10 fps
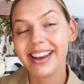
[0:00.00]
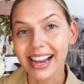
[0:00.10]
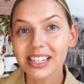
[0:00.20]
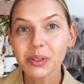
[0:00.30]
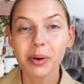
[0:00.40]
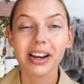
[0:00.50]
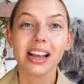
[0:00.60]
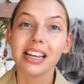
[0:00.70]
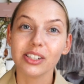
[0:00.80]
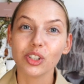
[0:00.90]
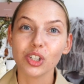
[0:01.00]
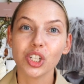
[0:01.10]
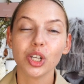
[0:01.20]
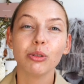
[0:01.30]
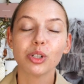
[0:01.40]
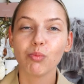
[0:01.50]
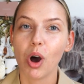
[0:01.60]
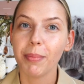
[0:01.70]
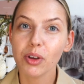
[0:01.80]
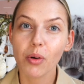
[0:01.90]
next one is to
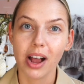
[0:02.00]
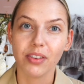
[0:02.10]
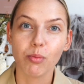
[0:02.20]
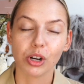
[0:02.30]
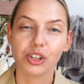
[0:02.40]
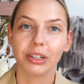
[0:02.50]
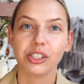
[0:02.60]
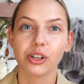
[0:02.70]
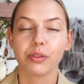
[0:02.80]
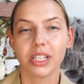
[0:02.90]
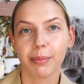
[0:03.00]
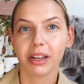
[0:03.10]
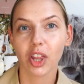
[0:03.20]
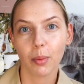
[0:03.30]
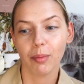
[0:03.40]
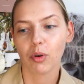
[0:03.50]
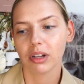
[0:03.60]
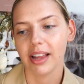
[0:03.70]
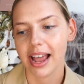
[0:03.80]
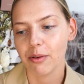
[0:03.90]
swap out your heavy moisturizer for something a little bit more
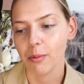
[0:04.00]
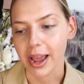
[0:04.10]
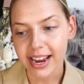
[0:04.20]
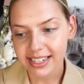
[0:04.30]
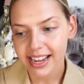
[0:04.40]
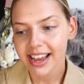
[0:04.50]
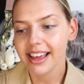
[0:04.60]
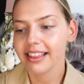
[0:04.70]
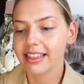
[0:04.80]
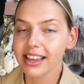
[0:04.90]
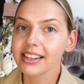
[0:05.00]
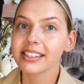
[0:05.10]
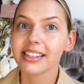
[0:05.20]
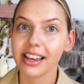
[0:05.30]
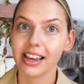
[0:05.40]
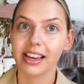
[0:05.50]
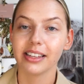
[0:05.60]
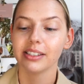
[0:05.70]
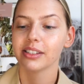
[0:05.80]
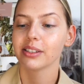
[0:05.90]
lightweight. This
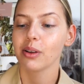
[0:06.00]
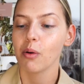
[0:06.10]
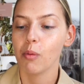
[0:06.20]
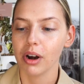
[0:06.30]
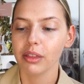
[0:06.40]
is one